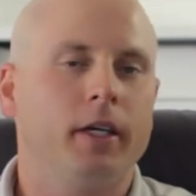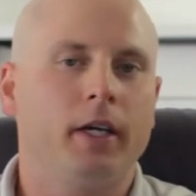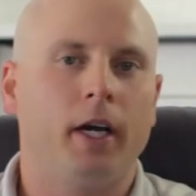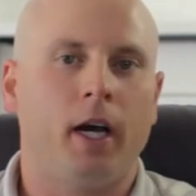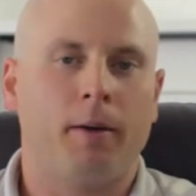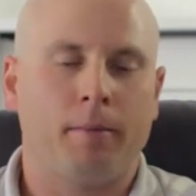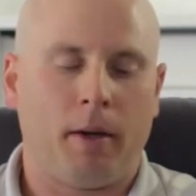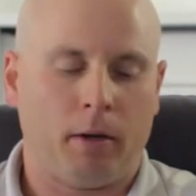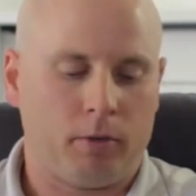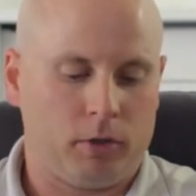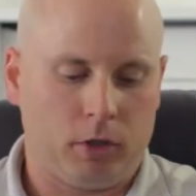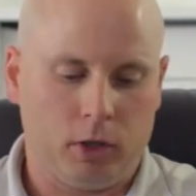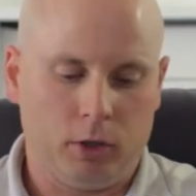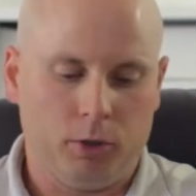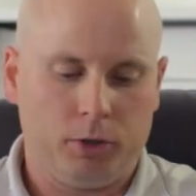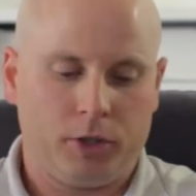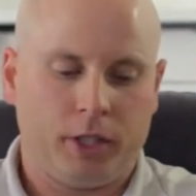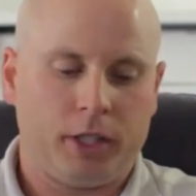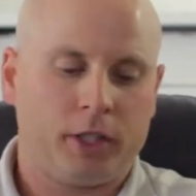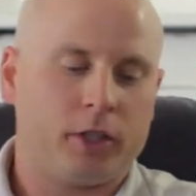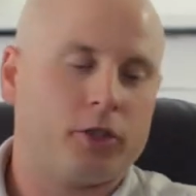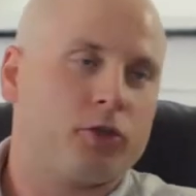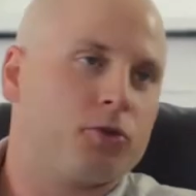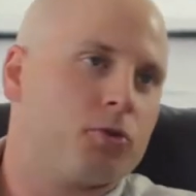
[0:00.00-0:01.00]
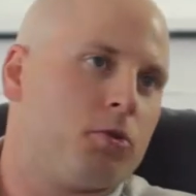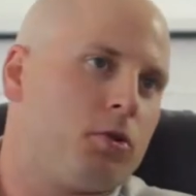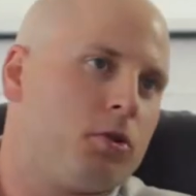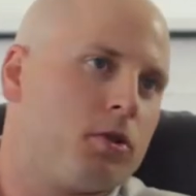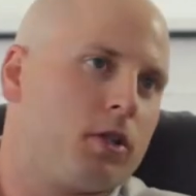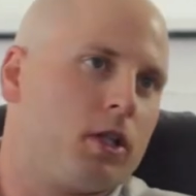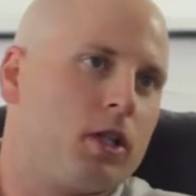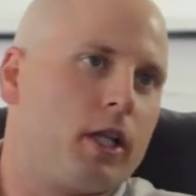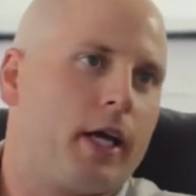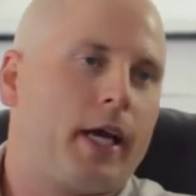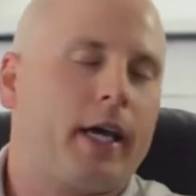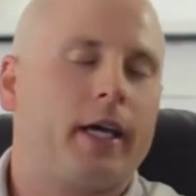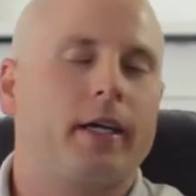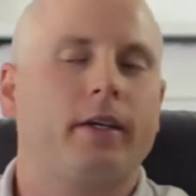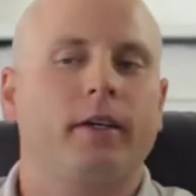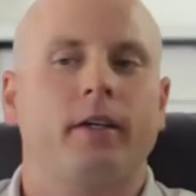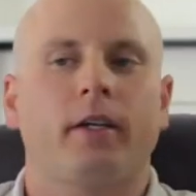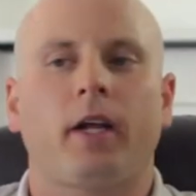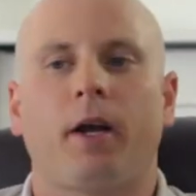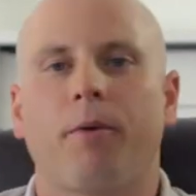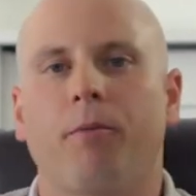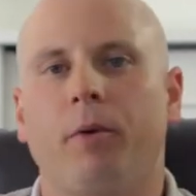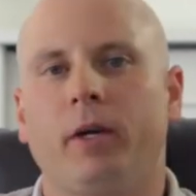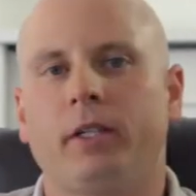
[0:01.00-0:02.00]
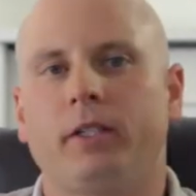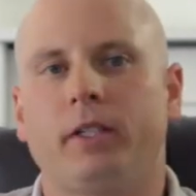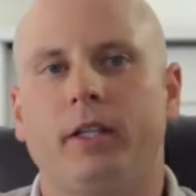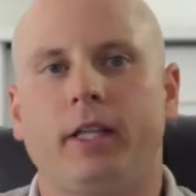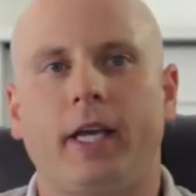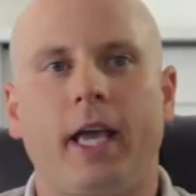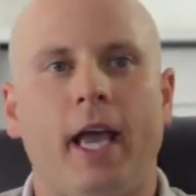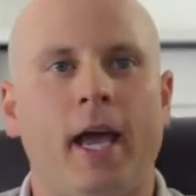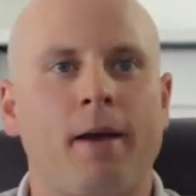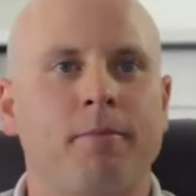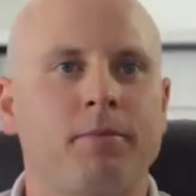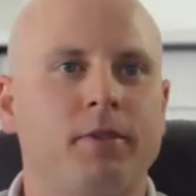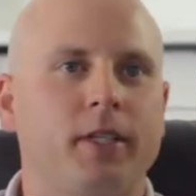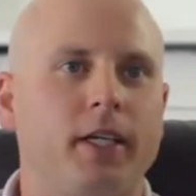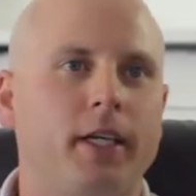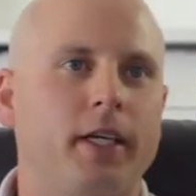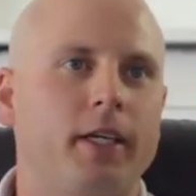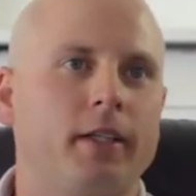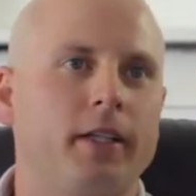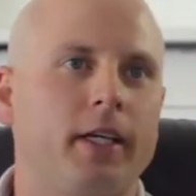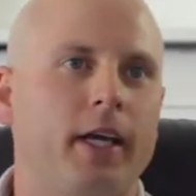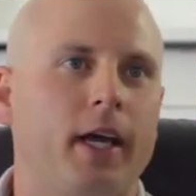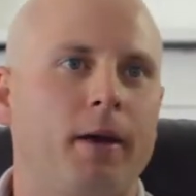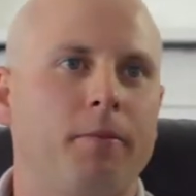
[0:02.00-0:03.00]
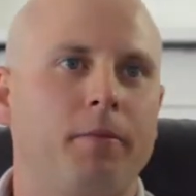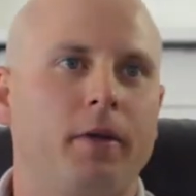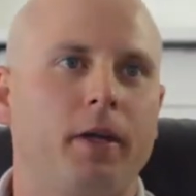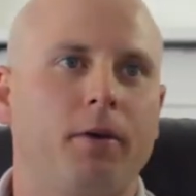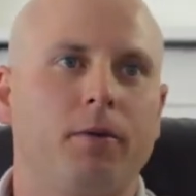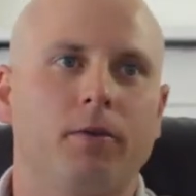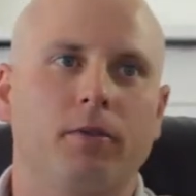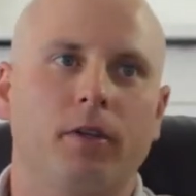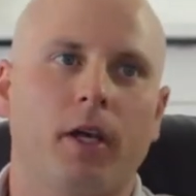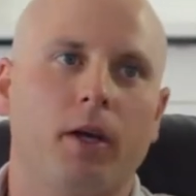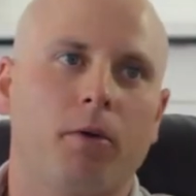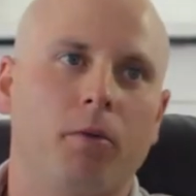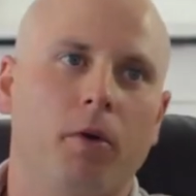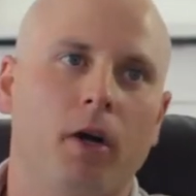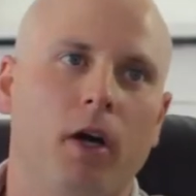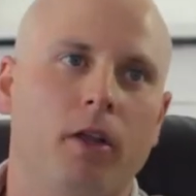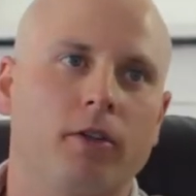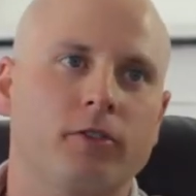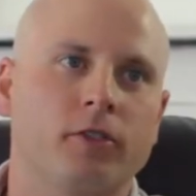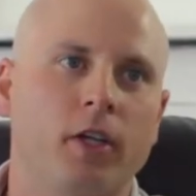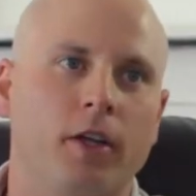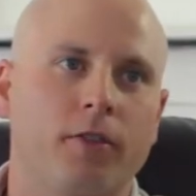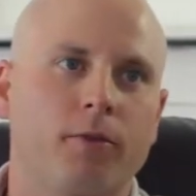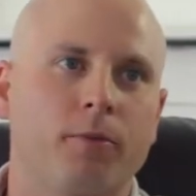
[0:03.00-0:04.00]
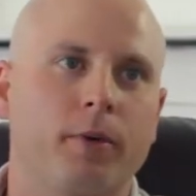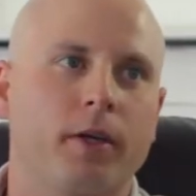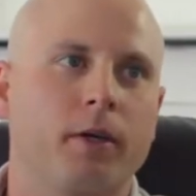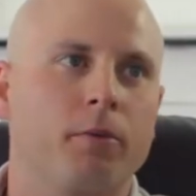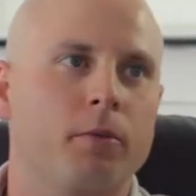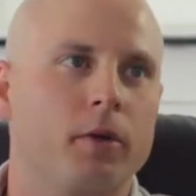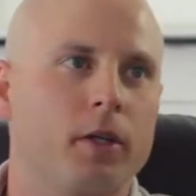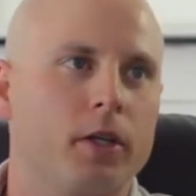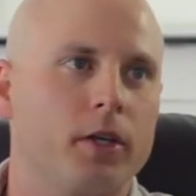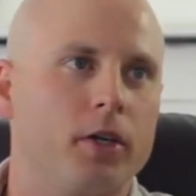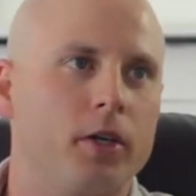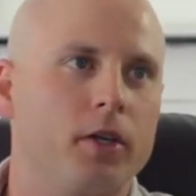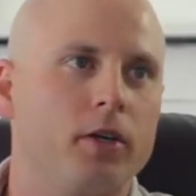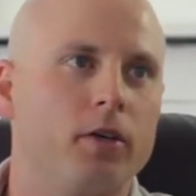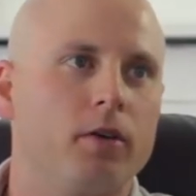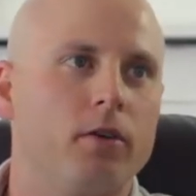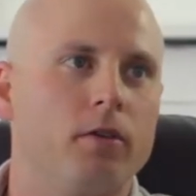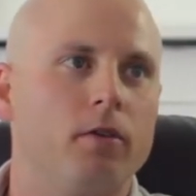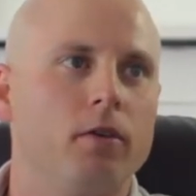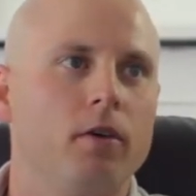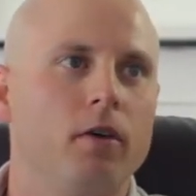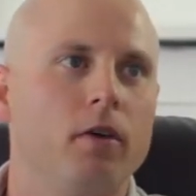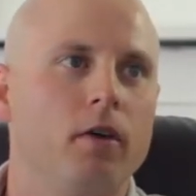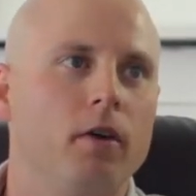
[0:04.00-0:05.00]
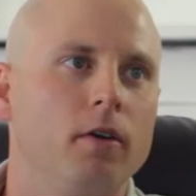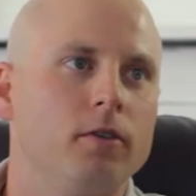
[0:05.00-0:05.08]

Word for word: Um, I was losing control of the leg, and I went to the MD, and the MD was like, "Well, there's nothing we can really do.